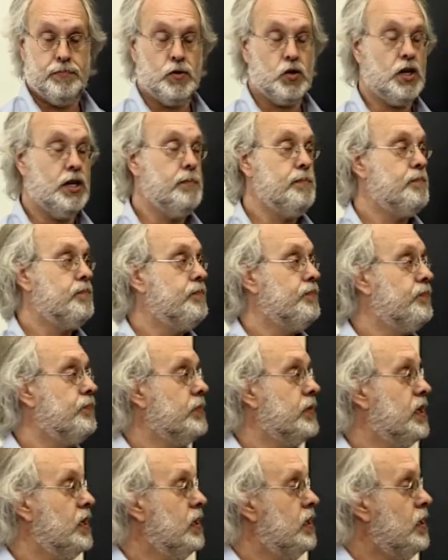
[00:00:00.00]
Okay.
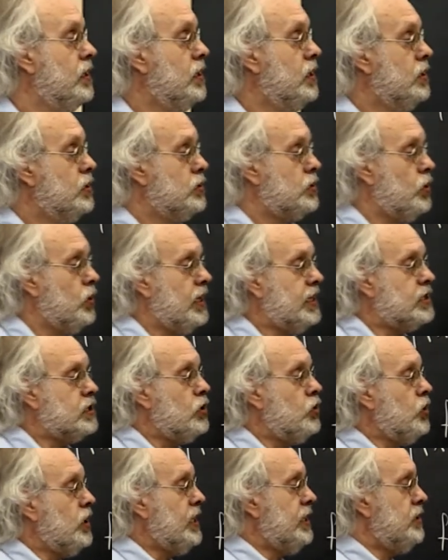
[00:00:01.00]
So let's
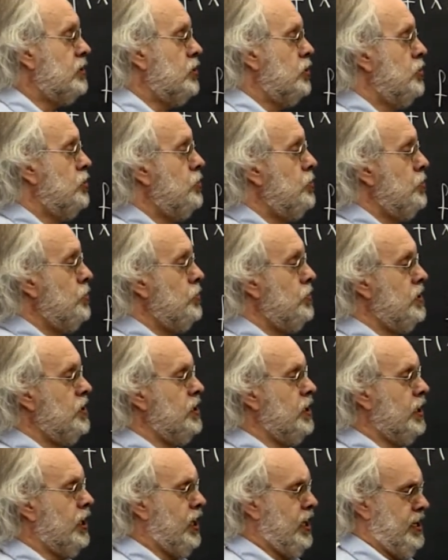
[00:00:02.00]
look at the
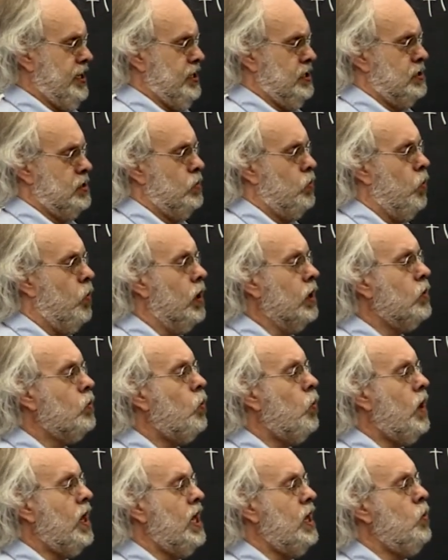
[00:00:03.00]
2D case. One
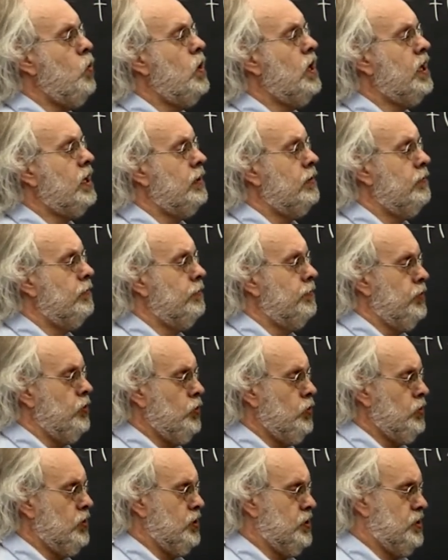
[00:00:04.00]
way we can
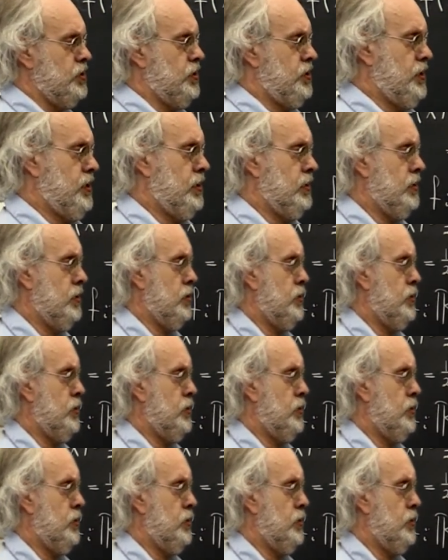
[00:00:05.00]
view this in the